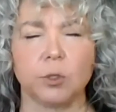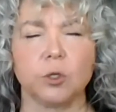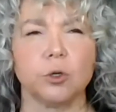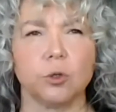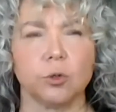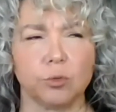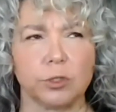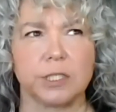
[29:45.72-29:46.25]

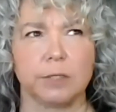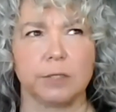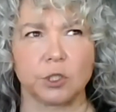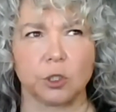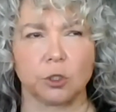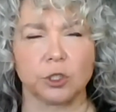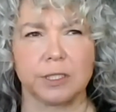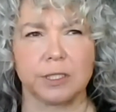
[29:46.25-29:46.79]
who receive
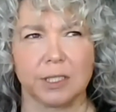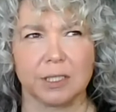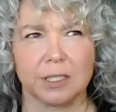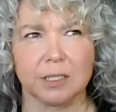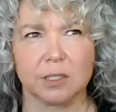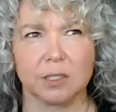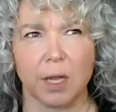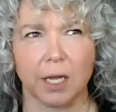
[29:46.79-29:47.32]
social
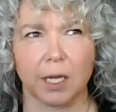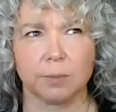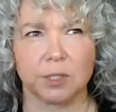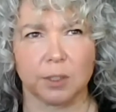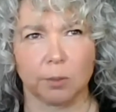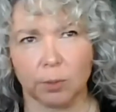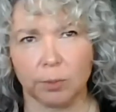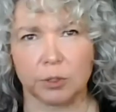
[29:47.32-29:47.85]
assistance make up
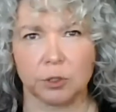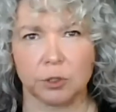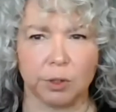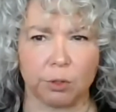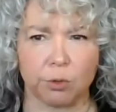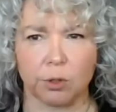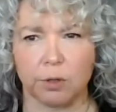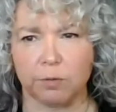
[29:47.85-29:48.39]
somewhere
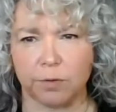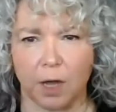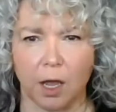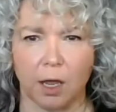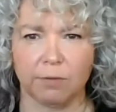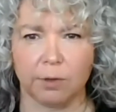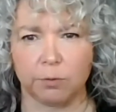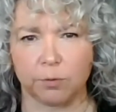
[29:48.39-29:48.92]
between
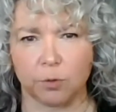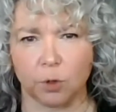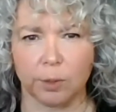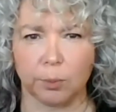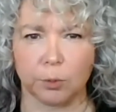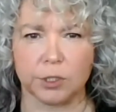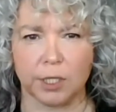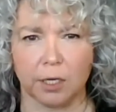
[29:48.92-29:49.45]
35% and
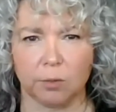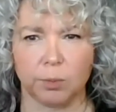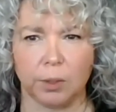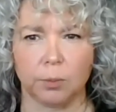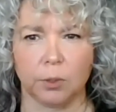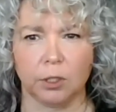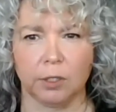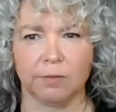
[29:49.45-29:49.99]
40% of
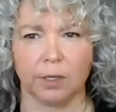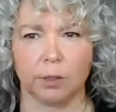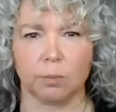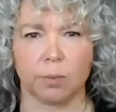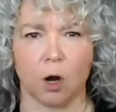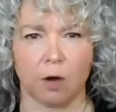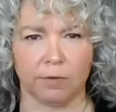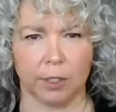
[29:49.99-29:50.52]
people living in
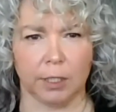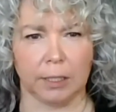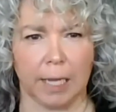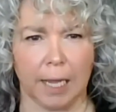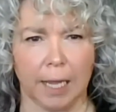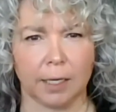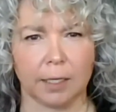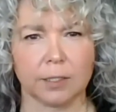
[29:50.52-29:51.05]
poverty in
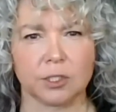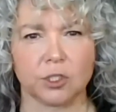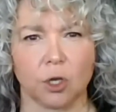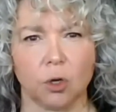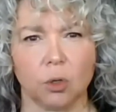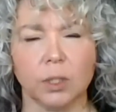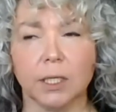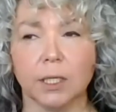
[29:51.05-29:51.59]
Canada.
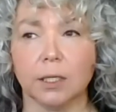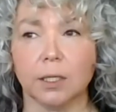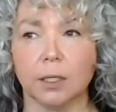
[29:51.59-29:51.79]
So,